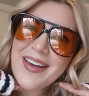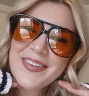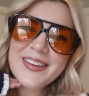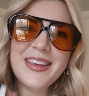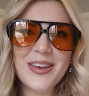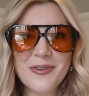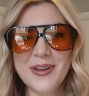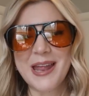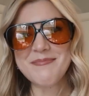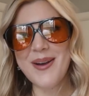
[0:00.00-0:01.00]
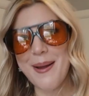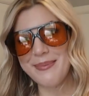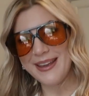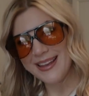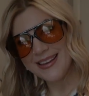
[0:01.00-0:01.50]
I feel cute and
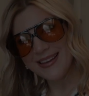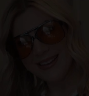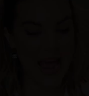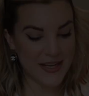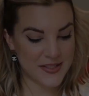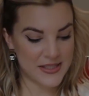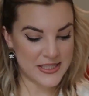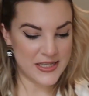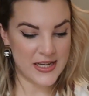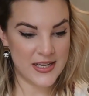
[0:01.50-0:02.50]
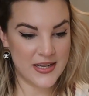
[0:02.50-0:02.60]
preppy. Next,